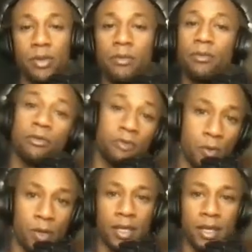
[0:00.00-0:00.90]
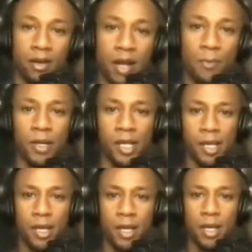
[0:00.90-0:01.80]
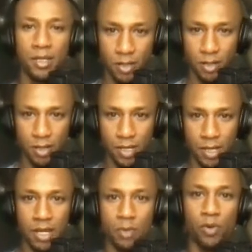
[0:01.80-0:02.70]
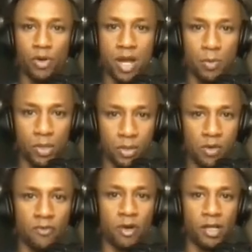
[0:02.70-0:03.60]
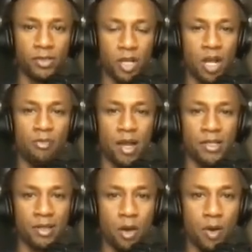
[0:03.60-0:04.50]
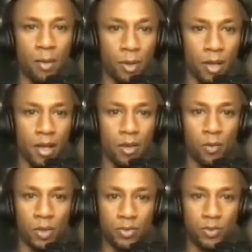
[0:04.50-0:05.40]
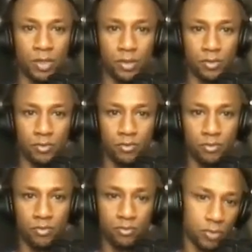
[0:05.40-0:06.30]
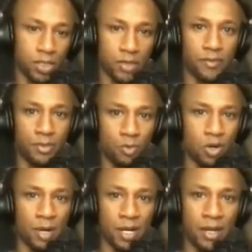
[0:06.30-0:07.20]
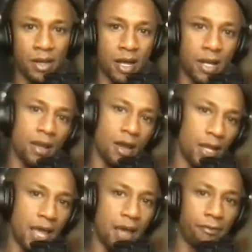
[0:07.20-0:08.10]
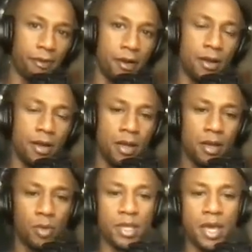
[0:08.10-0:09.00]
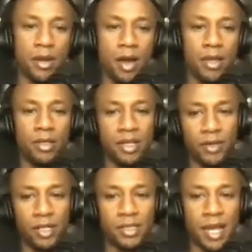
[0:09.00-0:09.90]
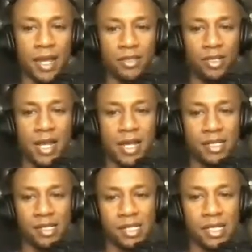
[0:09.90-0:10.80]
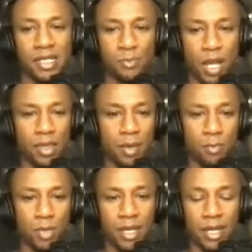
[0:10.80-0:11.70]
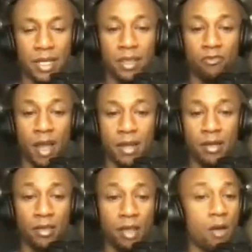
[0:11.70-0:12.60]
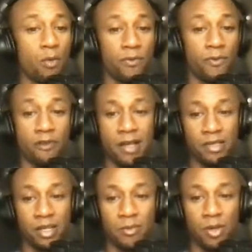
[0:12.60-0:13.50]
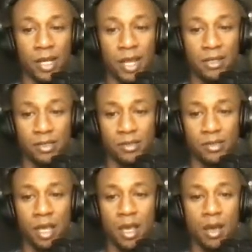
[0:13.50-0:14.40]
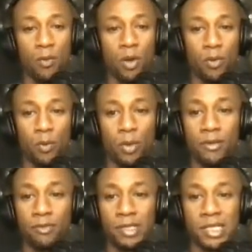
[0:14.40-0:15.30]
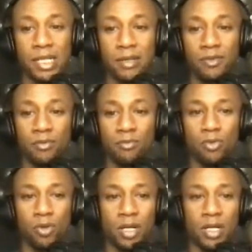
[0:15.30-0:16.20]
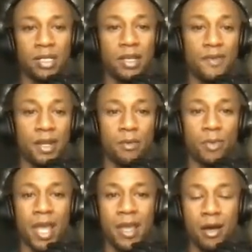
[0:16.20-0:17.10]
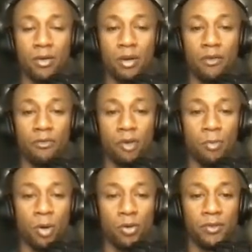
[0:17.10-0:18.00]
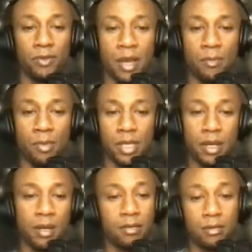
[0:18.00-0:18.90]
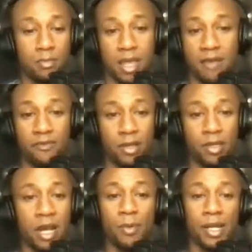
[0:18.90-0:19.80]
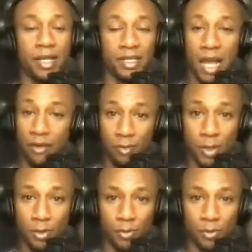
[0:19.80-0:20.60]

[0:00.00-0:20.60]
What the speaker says: growing their company is a good thing. It will help with the overall stock price go up, which will give us more money on that front. But then on the dividend side, as you guys can see, despite them being in the red, along with Verizon Communications, well, we've received more dividend payout from both of them than every other company aside from Newt.